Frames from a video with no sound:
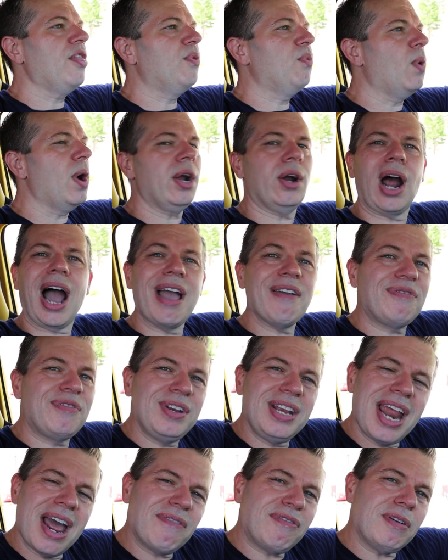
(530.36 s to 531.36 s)
where I've
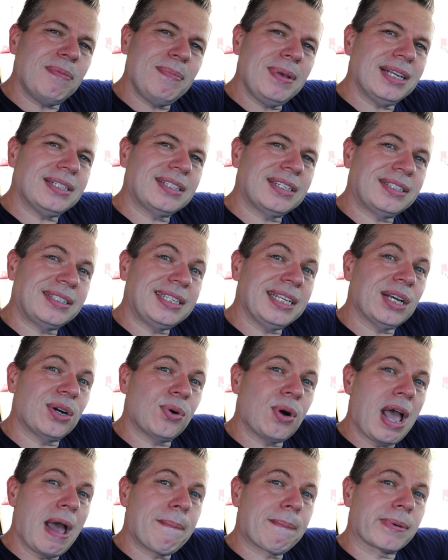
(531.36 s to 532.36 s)
never missed a
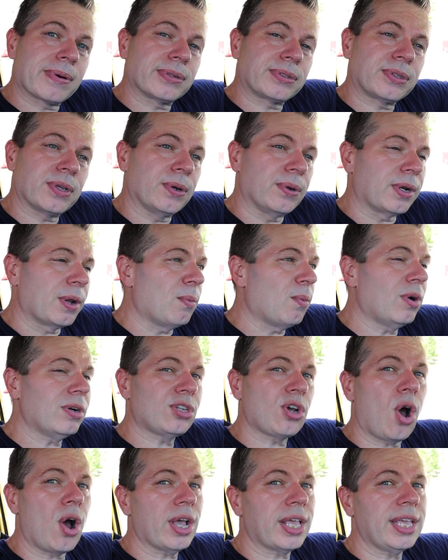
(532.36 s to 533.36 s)
single episode. And we're
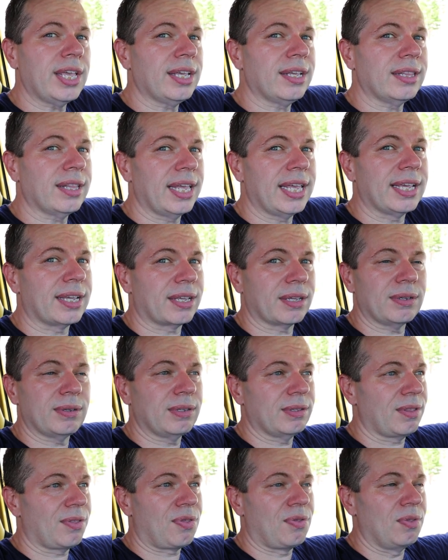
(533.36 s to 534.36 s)
talking like
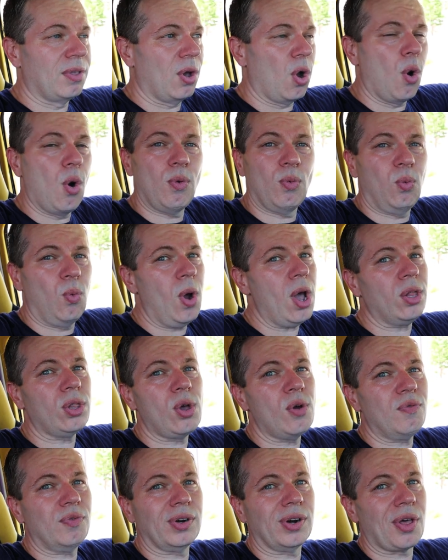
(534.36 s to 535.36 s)
well
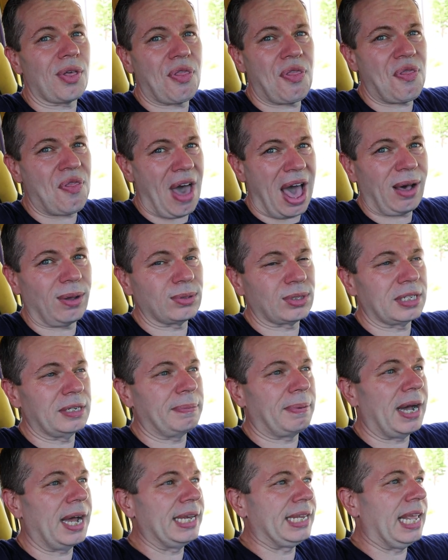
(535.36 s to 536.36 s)
over a
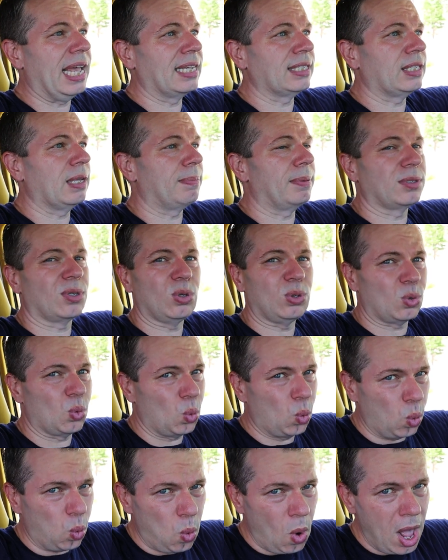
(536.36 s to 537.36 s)
thousand podcast episodes,
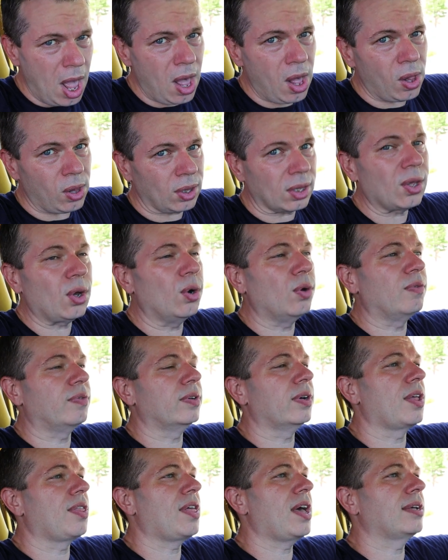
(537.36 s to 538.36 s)
well
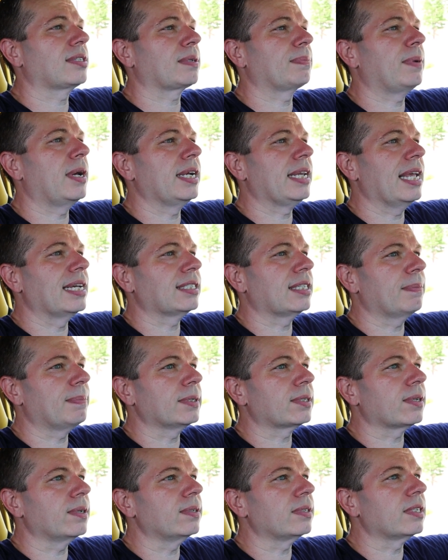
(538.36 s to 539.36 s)
over a thousand podcast
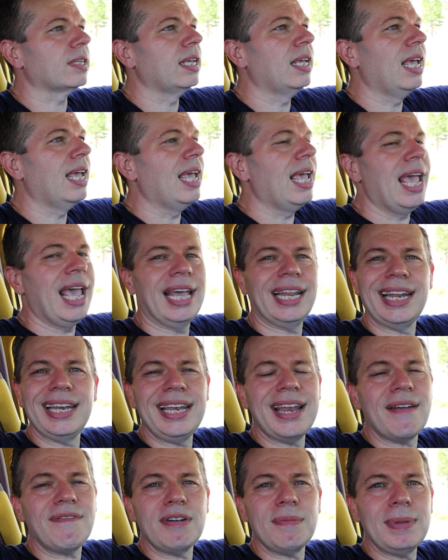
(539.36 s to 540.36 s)
episodes and I
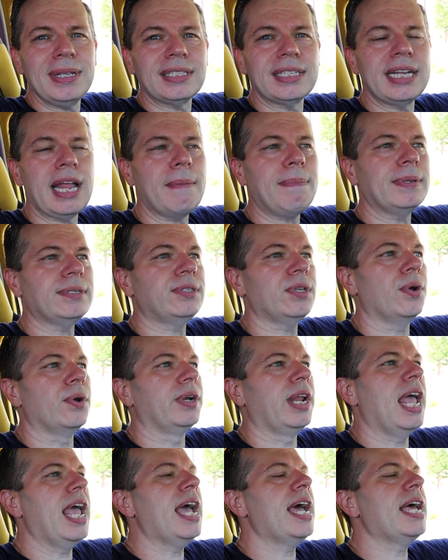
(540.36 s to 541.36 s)
never miss an
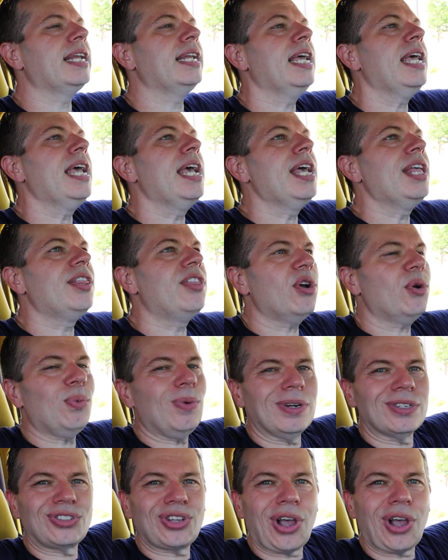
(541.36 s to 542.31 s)
episode. And there were